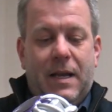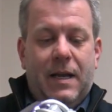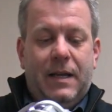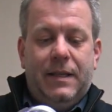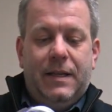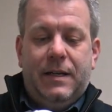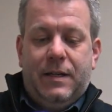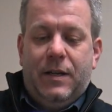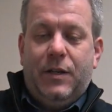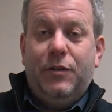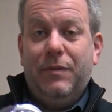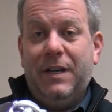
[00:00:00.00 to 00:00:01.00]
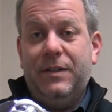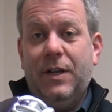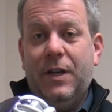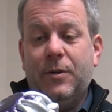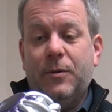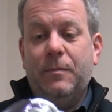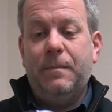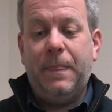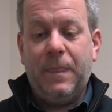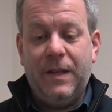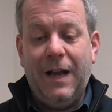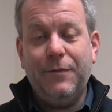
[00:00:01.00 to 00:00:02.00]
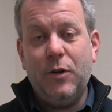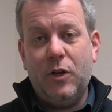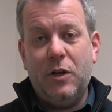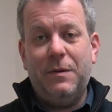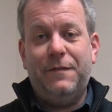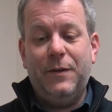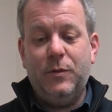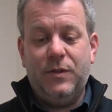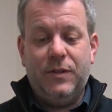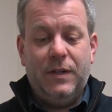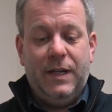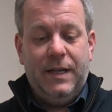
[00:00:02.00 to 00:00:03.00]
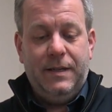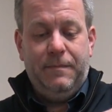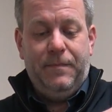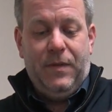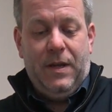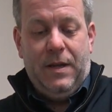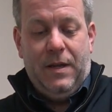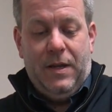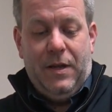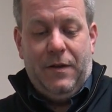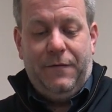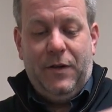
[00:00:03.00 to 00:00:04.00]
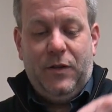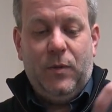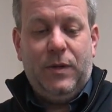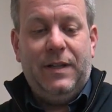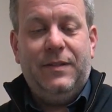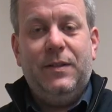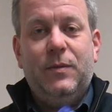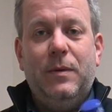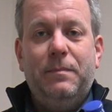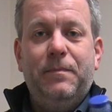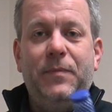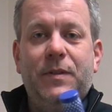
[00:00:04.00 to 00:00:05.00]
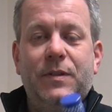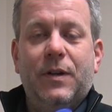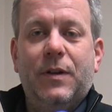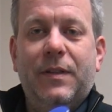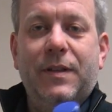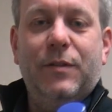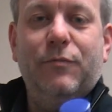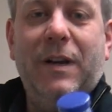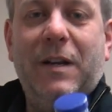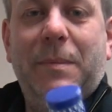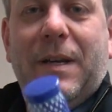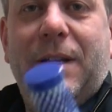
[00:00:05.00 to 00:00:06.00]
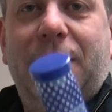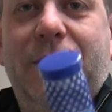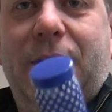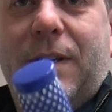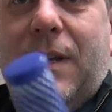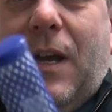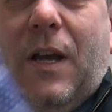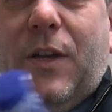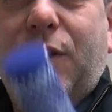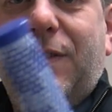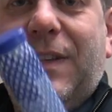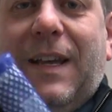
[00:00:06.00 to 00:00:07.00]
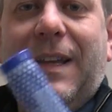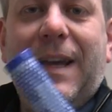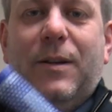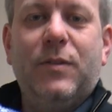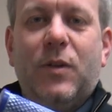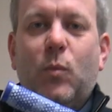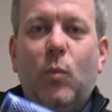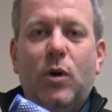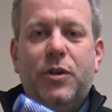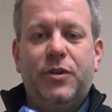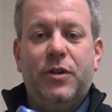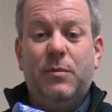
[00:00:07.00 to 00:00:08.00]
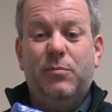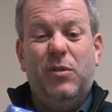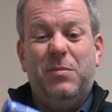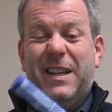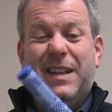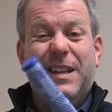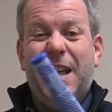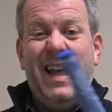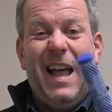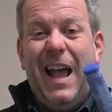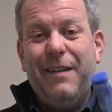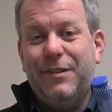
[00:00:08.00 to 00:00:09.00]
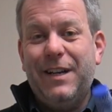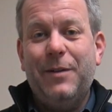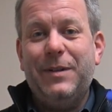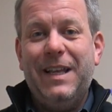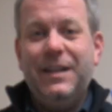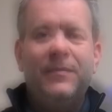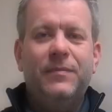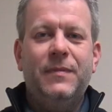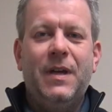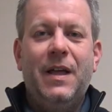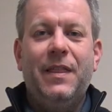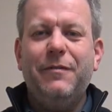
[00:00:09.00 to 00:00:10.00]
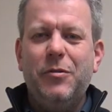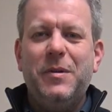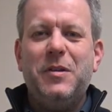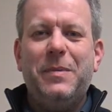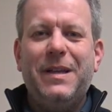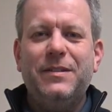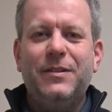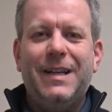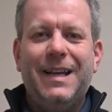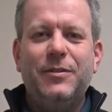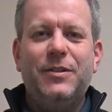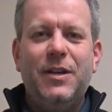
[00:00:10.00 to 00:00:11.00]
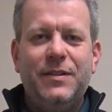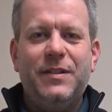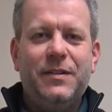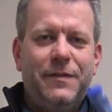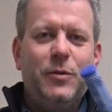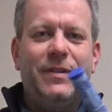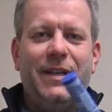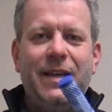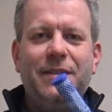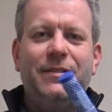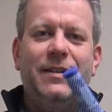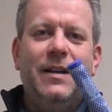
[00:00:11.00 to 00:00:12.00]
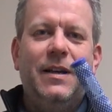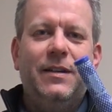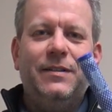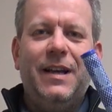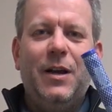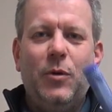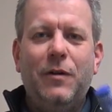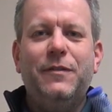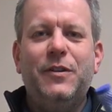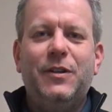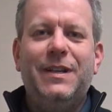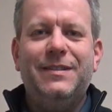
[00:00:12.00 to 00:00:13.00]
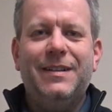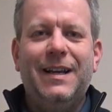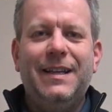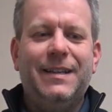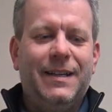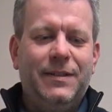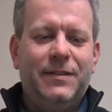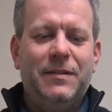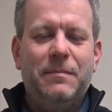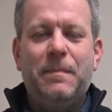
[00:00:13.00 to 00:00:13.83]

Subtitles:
and then you're ready to go. You have got a couple of filters on here. First one is this one. So this is recommended to just take out and wash probably every now and then. That very much depends on how dirty the filter gets as to how often you need to clean it.